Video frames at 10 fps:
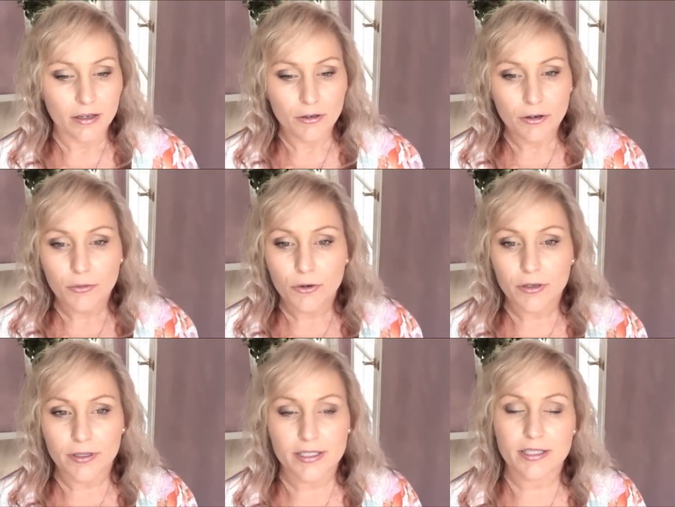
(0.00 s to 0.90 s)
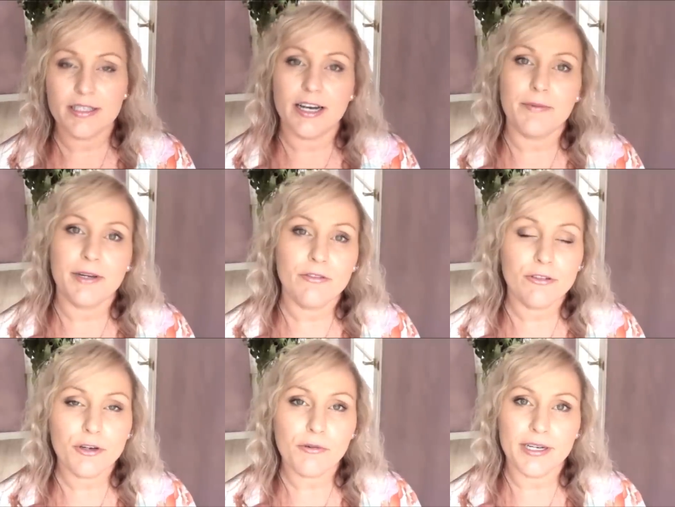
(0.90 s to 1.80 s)
you know what, this is happening
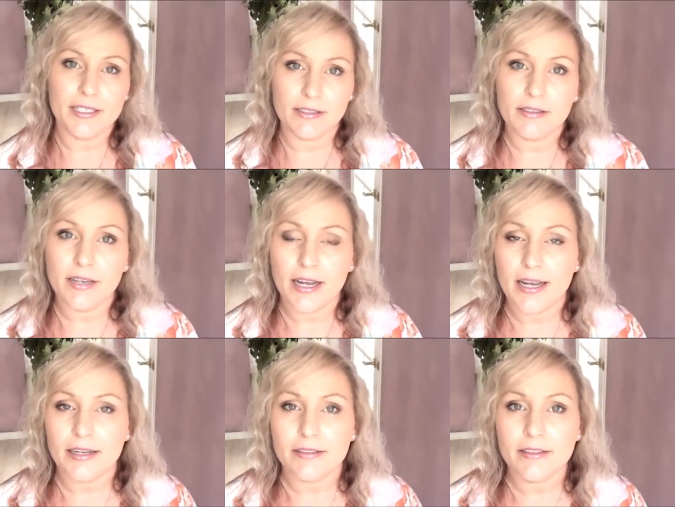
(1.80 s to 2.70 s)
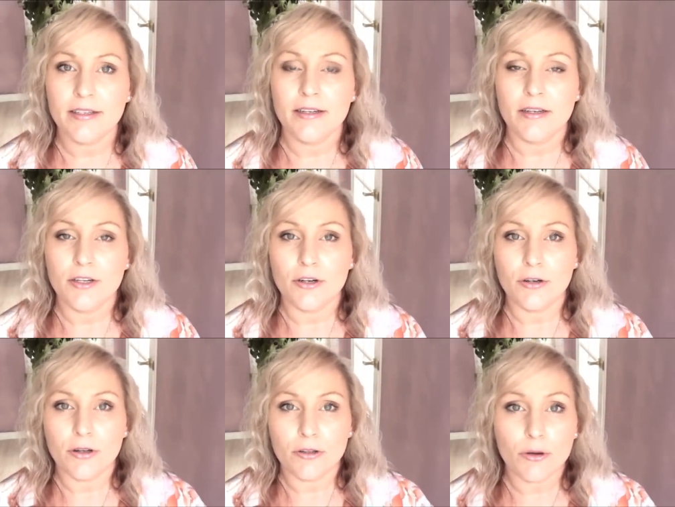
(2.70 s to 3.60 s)
for a reason, and you
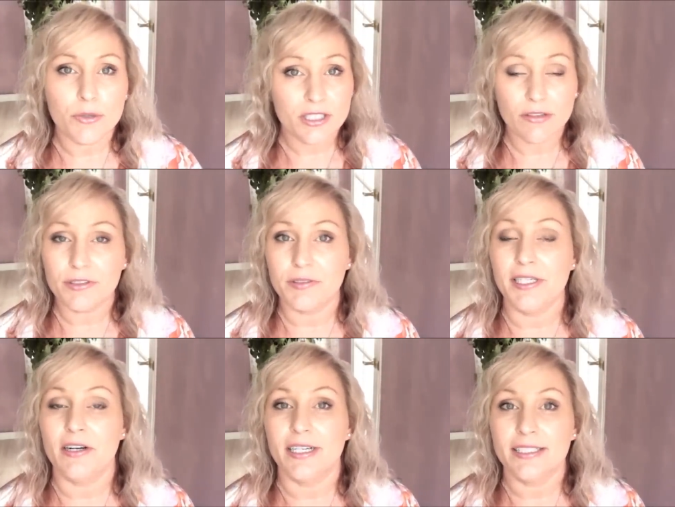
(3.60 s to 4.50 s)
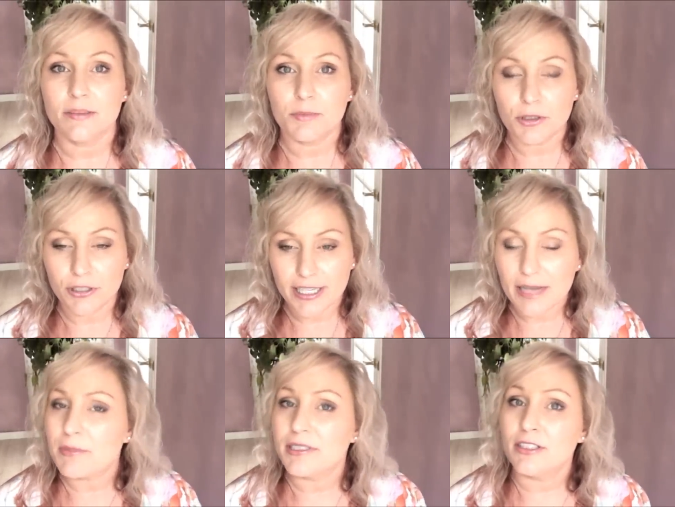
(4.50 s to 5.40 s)
know, although it's not very nice, I'm not going to
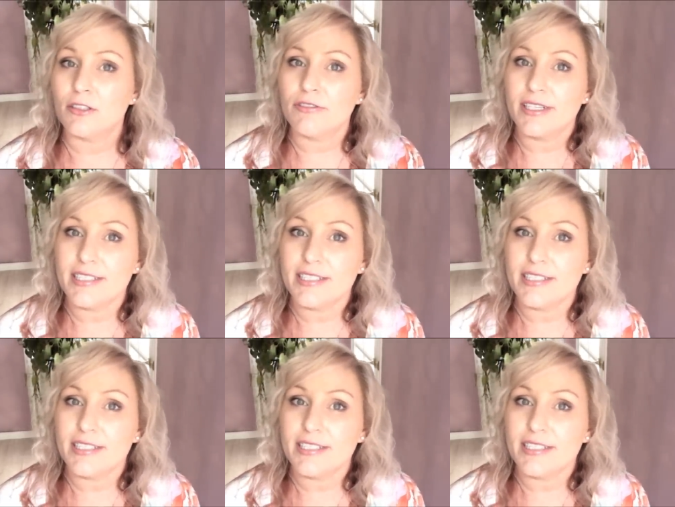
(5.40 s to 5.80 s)
get myself